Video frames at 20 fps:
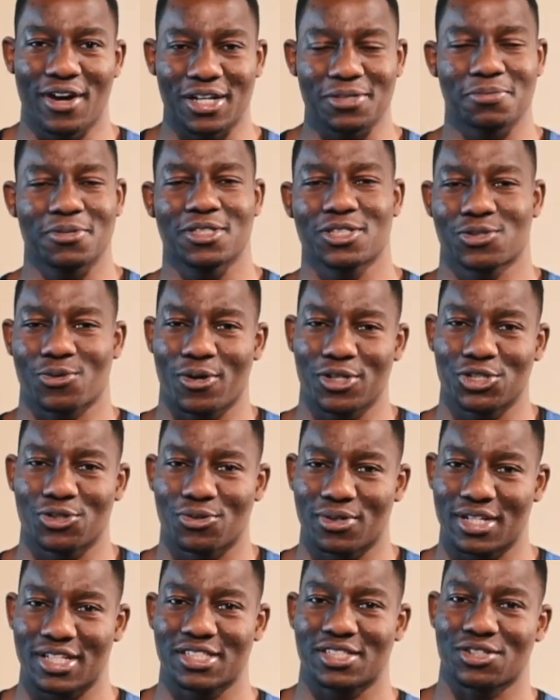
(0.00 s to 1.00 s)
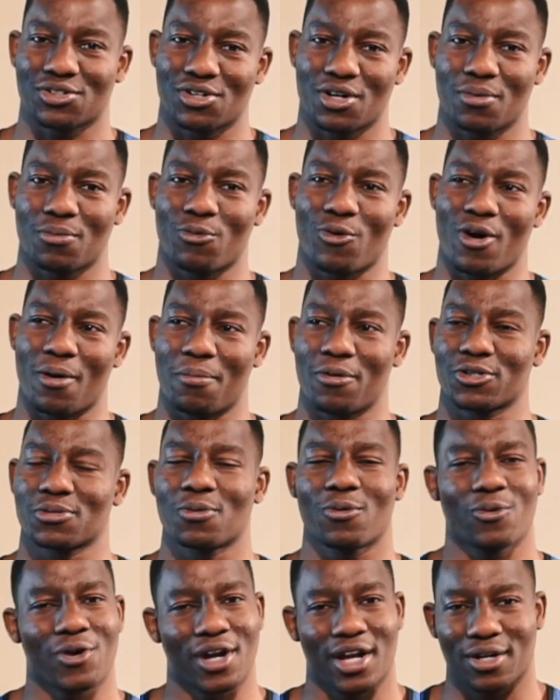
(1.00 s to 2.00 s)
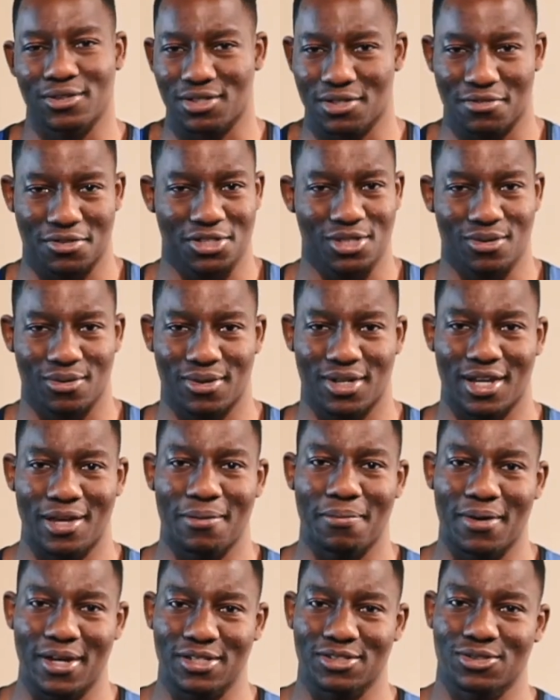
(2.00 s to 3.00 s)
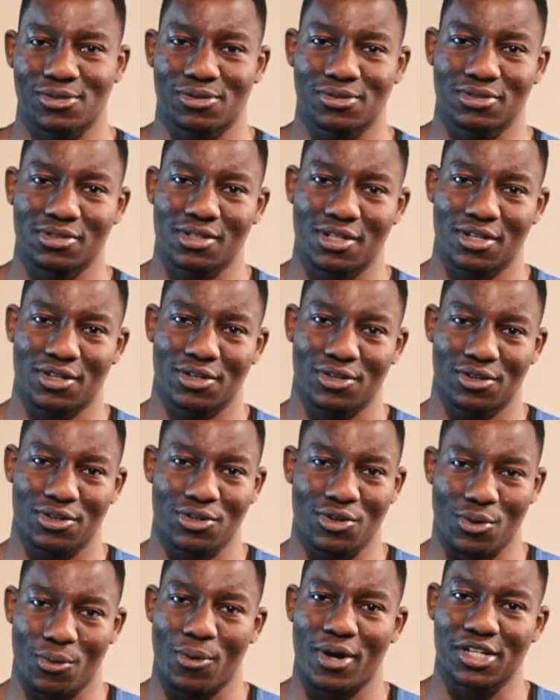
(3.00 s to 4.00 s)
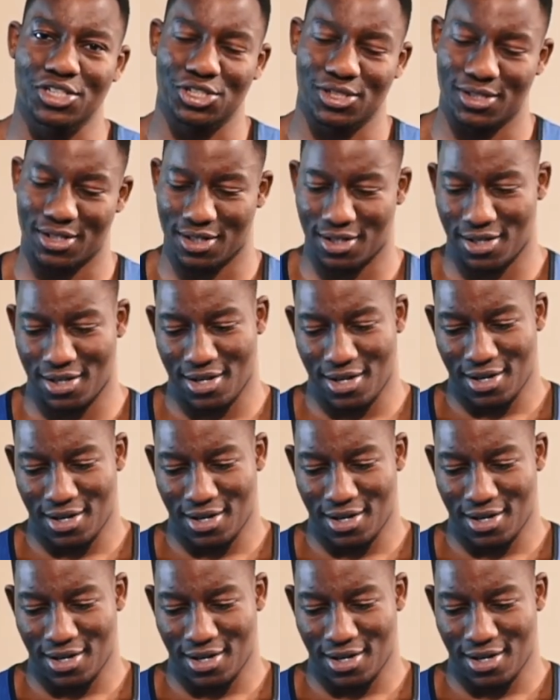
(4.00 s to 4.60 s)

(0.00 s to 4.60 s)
me this question on Instagram, where I post my workouts every single day based on your question.